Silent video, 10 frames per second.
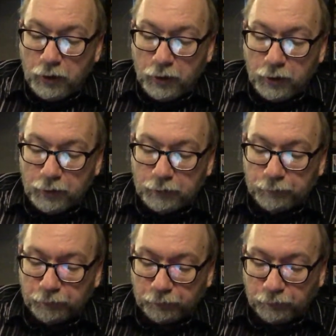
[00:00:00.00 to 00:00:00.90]
Uh,
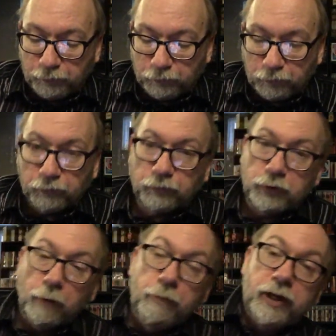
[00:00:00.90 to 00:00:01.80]

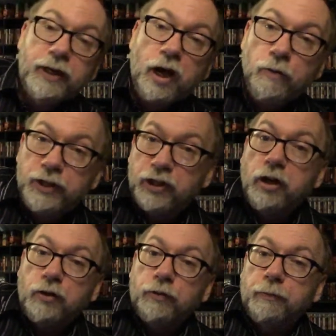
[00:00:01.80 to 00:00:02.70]
but it always
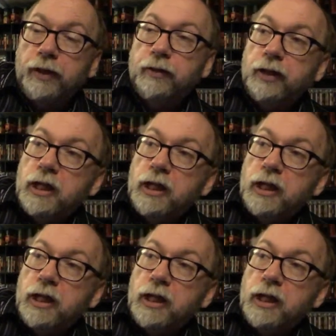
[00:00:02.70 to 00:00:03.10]
stuck with me.